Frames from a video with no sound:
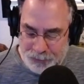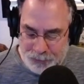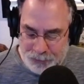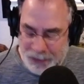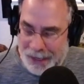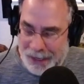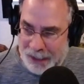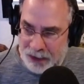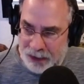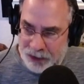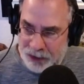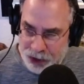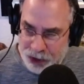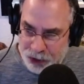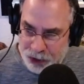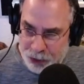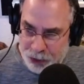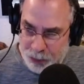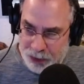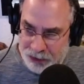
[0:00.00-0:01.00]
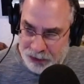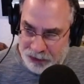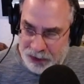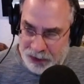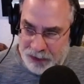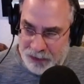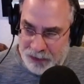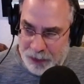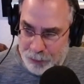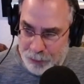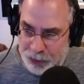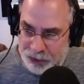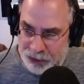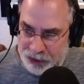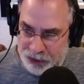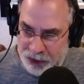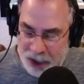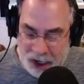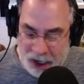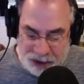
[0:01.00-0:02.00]
air-conditioned units that they put
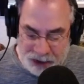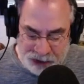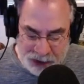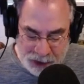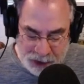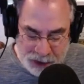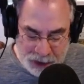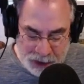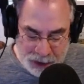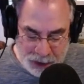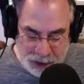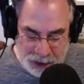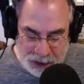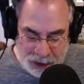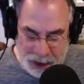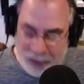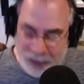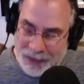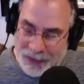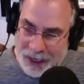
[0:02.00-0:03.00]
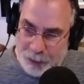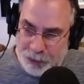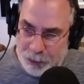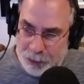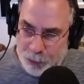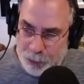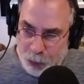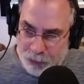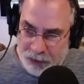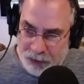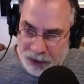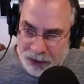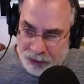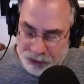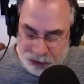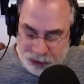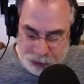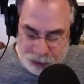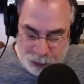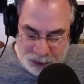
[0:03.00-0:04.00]
cigars in. And they helped him move it
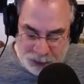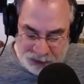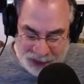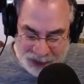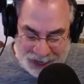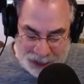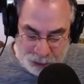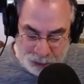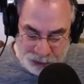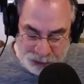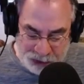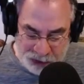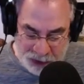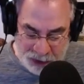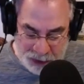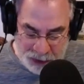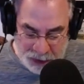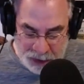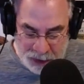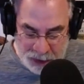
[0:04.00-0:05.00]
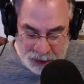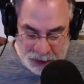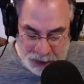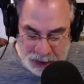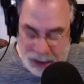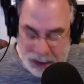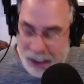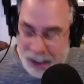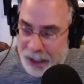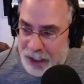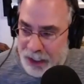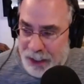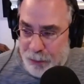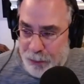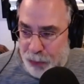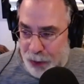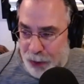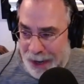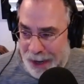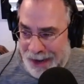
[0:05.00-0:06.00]
into his house. And he
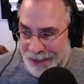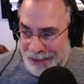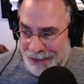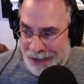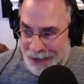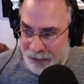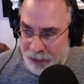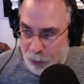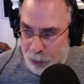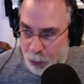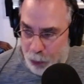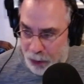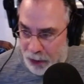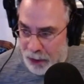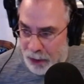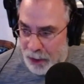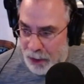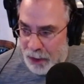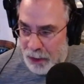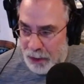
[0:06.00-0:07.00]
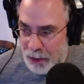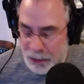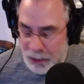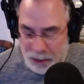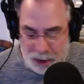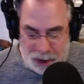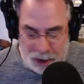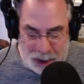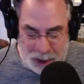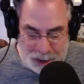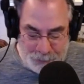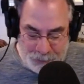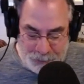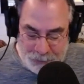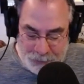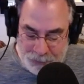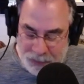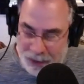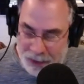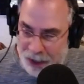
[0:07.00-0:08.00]
bragged that there were,
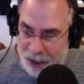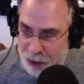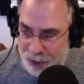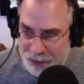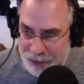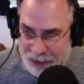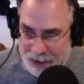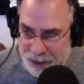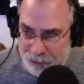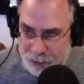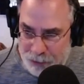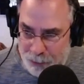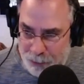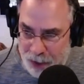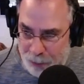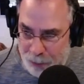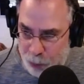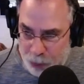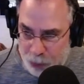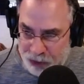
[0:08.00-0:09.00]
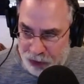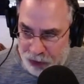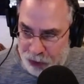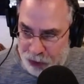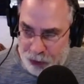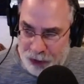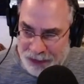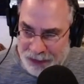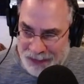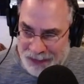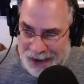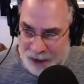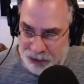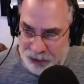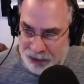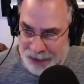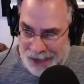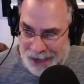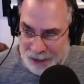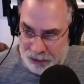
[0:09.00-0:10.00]
I heard everything from upwards of
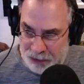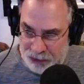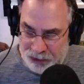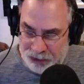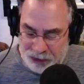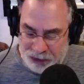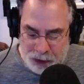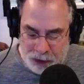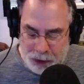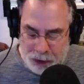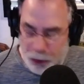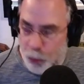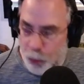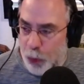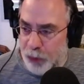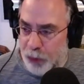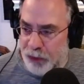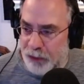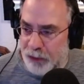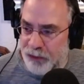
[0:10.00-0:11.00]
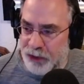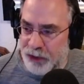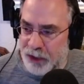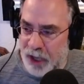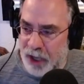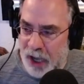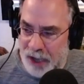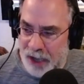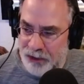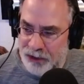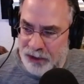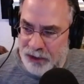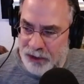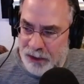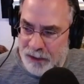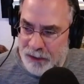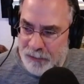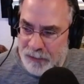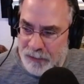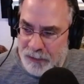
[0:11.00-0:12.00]
$30,000 worth of cigars
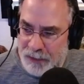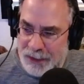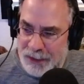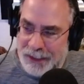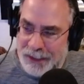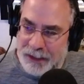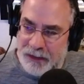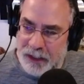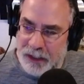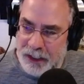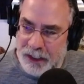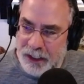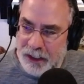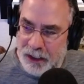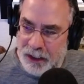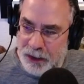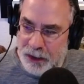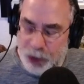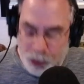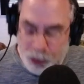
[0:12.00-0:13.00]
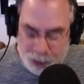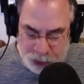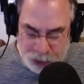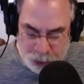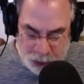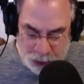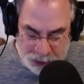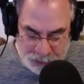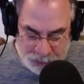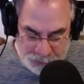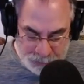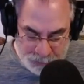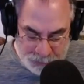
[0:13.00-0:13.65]
in the humidor.